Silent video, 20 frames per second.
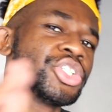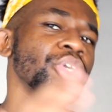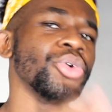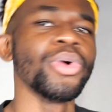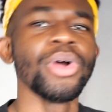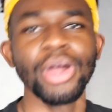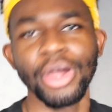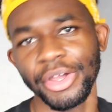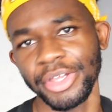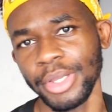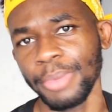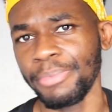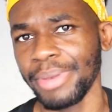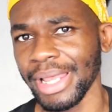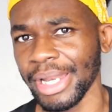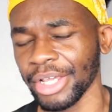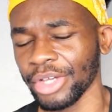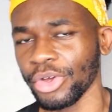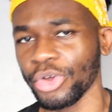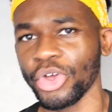So, are you
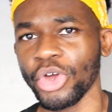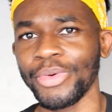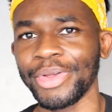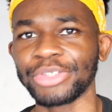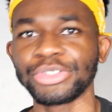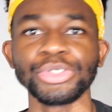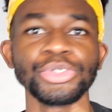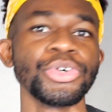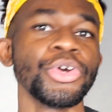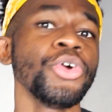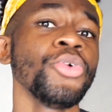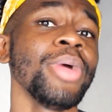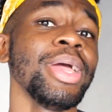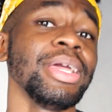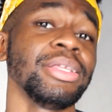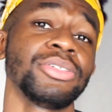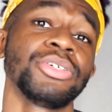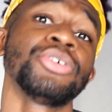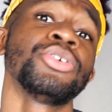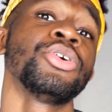planning on going to
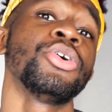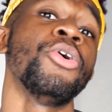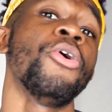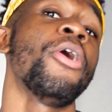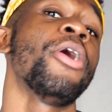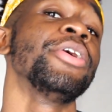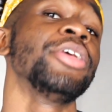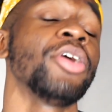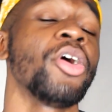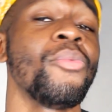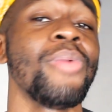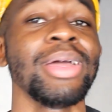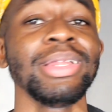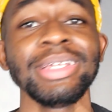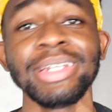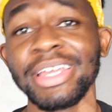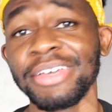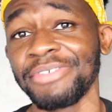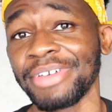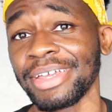Kuwait, or are you already
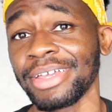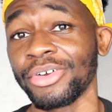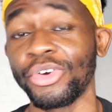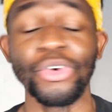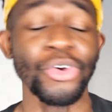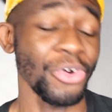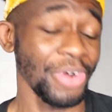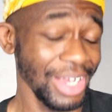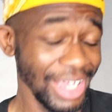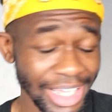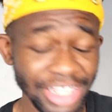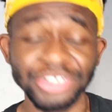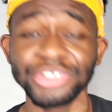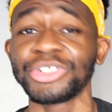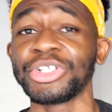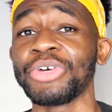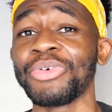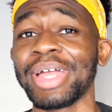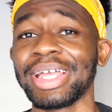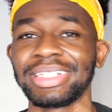living or in
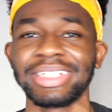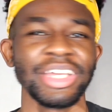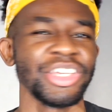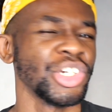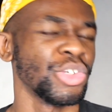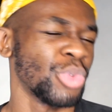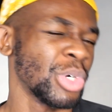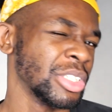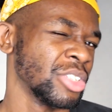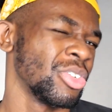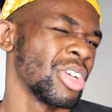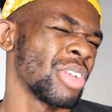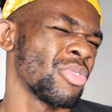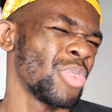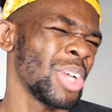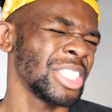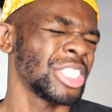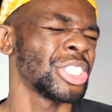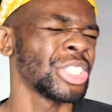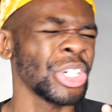Kuwait and you're wondering
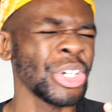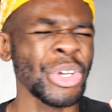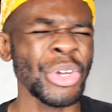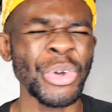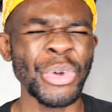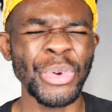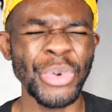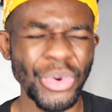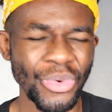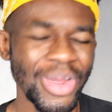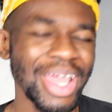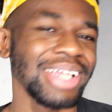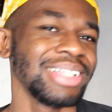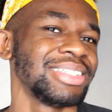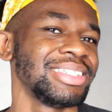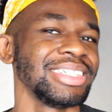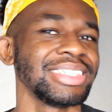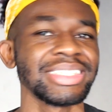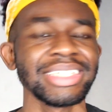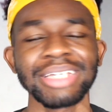which
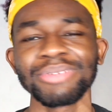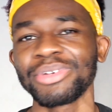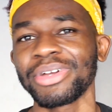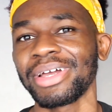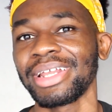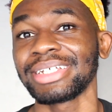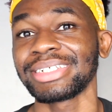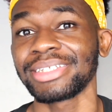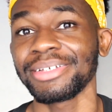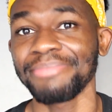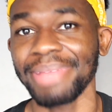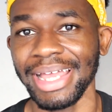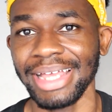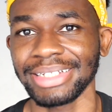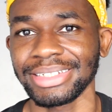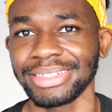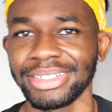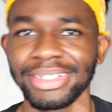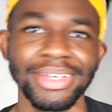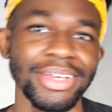Kuwaiti SIM card is the
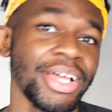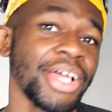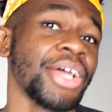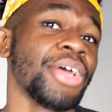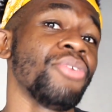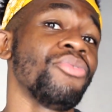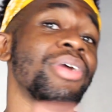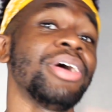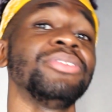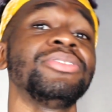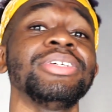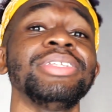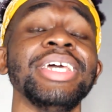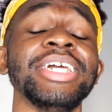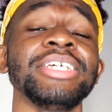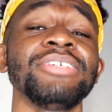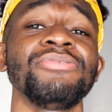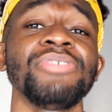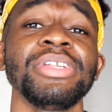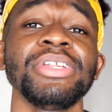best? Well, in
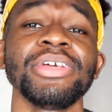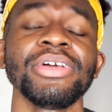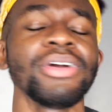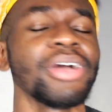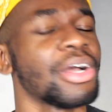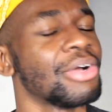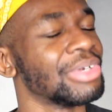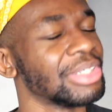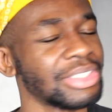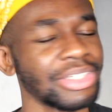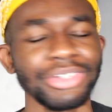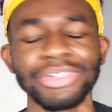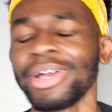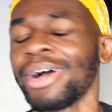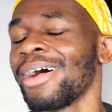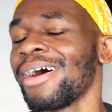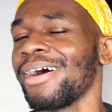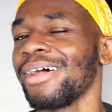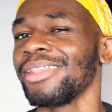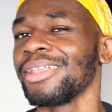today's video I will tell you
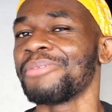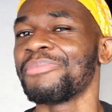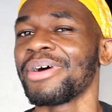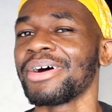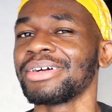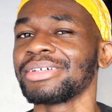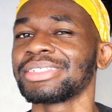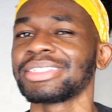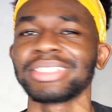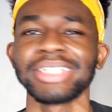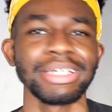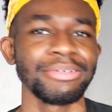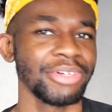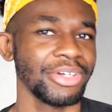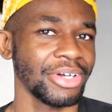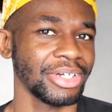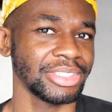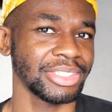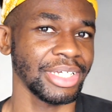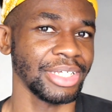all about SIM
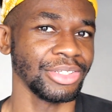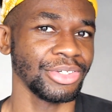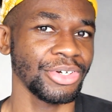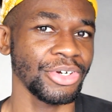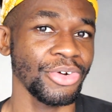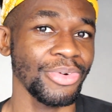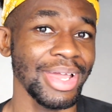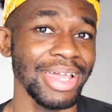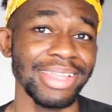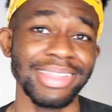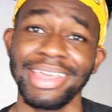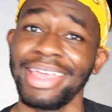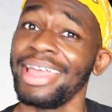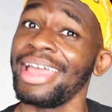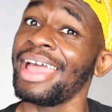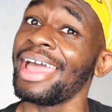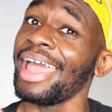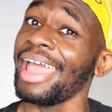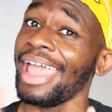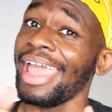cards in Kuwait,
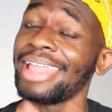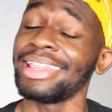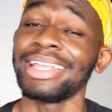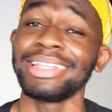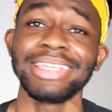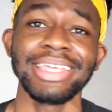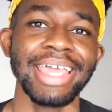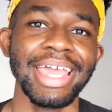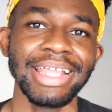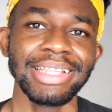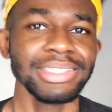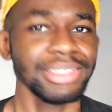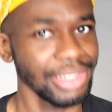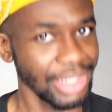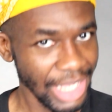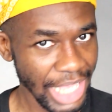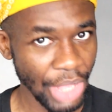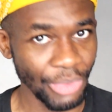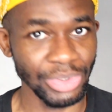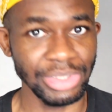and at the end
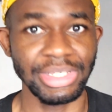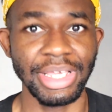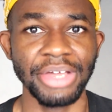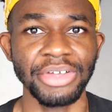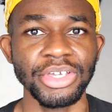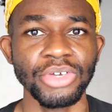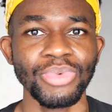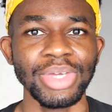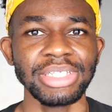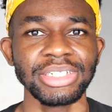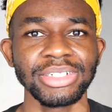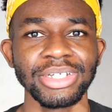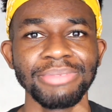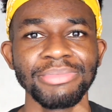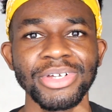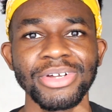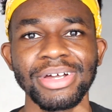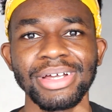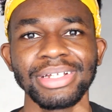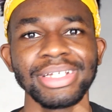I will tell you which SIM
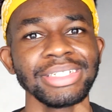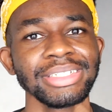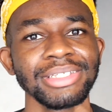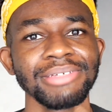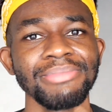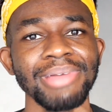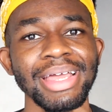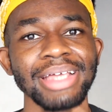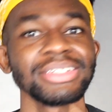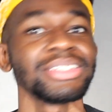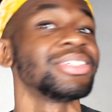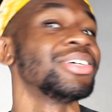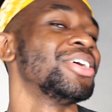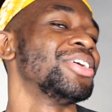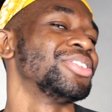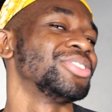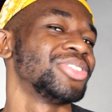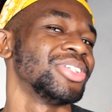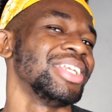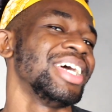card is the best.
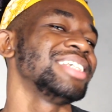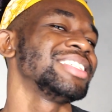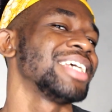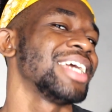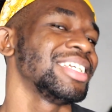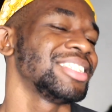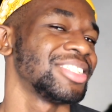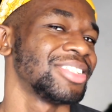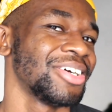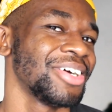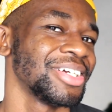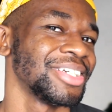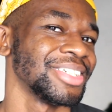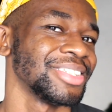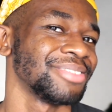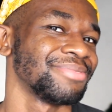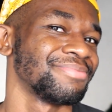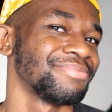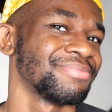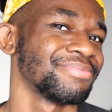So let's get
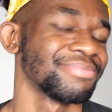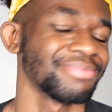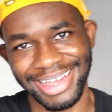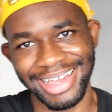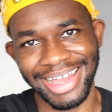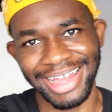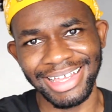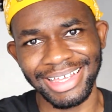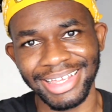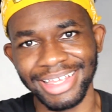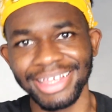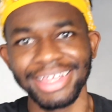started. Hi,